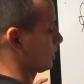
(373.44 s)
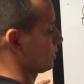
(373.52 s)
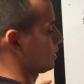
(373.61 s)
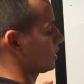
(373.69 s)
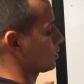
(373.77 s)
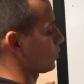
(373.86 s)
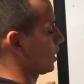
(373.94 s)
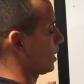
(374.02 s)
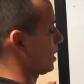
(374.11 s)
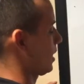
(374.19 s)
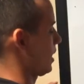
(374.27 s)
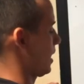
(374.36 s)
this
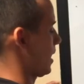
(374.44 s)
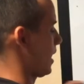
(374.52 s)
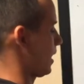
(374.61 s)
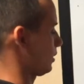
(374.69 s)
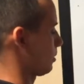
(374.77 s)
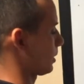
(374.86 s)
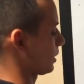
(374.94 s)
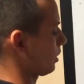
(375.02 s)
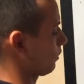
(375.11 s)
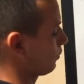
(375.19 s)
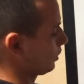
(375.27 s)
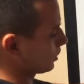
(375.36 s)
way and the
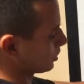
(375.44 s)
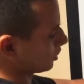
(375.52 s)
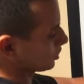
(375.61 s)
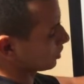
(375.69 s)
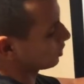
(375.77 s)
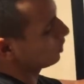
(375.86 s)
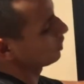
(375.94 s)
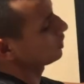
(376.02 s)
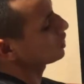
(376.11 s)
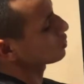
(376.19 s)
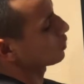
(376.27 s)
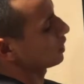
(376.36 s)
magnetic field is also going
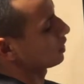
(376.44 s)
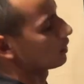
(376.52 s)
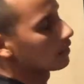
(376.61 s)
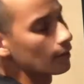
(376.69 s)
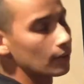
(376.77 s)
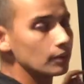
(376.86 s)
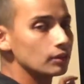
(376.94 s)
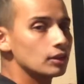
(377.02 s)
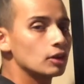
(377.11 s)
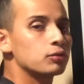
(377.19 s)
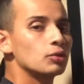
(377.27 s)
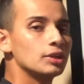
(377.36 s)
this way.
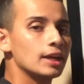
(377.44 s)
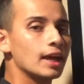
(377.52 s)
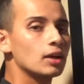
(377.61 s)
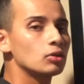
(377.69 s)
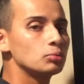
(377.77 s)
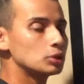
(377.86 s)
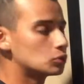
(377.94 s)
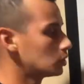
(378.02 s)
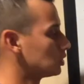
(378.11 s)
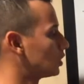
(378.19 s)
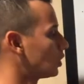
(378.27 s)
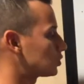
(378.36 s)
Therefore, the angle
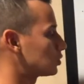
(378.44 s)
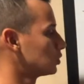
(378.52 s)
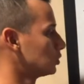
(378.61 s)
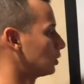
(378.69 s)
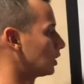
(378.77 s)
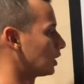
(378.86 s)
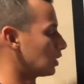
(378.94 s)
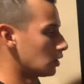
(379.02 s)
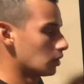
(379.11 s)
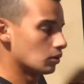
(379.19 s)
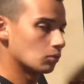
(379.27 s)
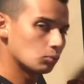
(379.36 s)
between those two
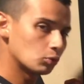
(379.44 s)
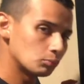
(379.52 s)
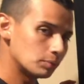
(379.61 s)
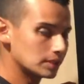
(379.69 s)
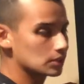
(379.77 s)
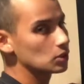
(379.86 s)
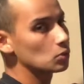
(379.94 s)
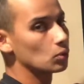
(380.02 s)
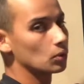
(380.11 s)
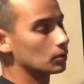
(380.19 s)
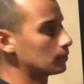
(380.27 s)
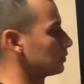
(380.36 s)
will be
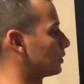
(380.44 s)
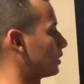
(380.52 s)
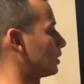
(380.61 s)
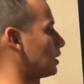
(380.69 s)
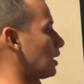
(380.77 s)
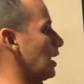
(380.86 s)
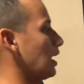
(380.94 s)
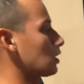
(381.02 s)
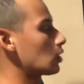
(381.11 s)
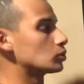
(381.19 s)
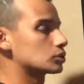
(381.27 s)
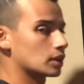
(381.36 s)
0 and
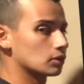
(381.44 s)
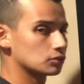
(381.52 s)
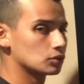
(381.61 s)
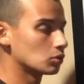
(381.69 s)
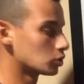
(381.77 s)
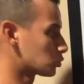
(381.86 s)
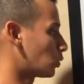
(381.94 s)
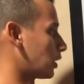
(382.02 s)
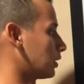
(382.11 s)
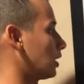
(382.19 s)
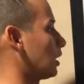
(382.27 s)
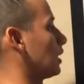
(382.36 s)
cosine of 0 is 1.